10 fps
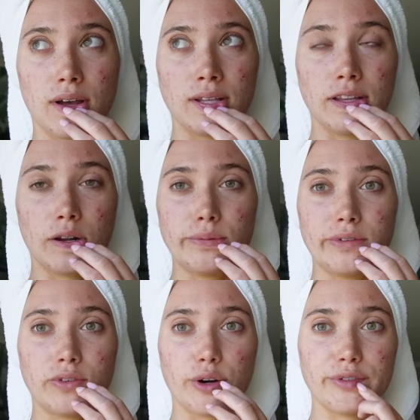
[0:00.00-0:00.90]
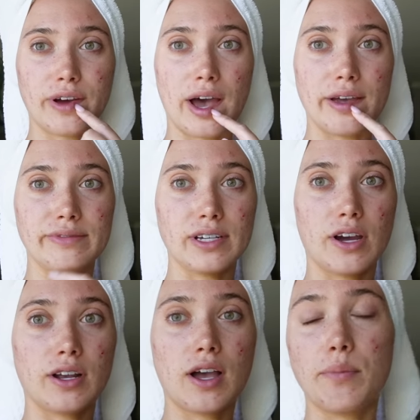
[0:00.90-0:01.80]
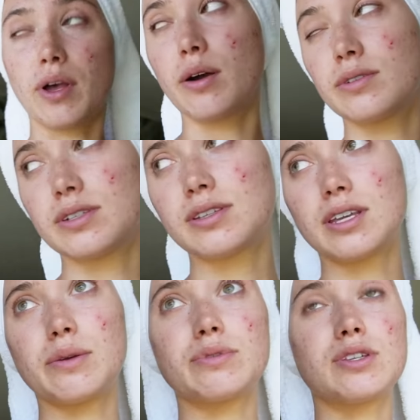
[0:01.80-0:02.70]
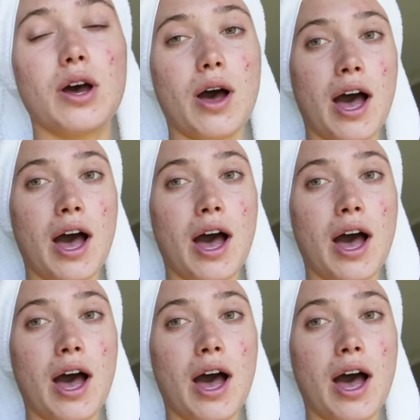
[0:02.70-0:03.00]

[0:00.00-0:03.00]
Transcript: a little before five and got a couple hours of sleep. So